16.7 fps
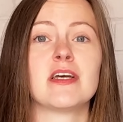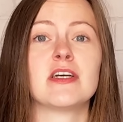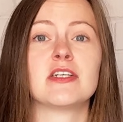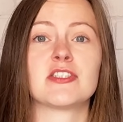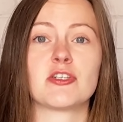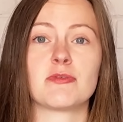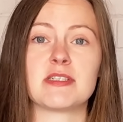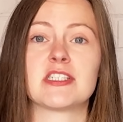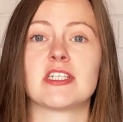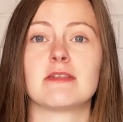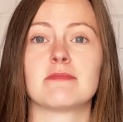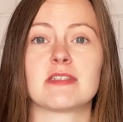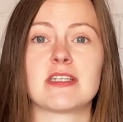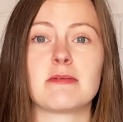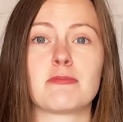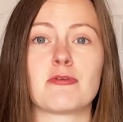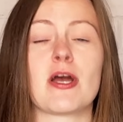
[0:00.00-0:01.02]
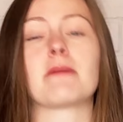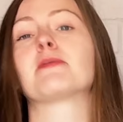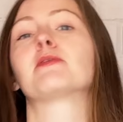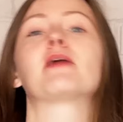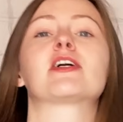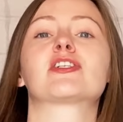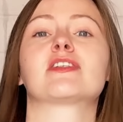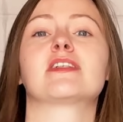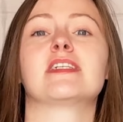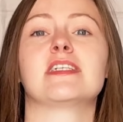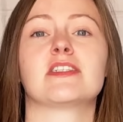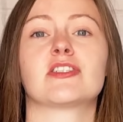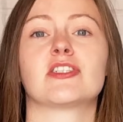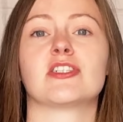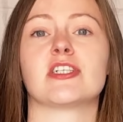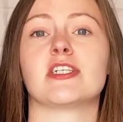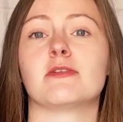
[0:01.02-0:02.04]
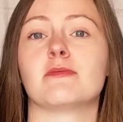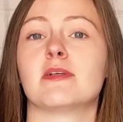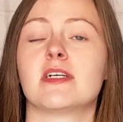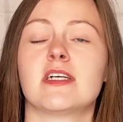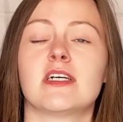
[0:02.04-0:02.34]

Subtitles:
So in terms of the prep you actually need to do,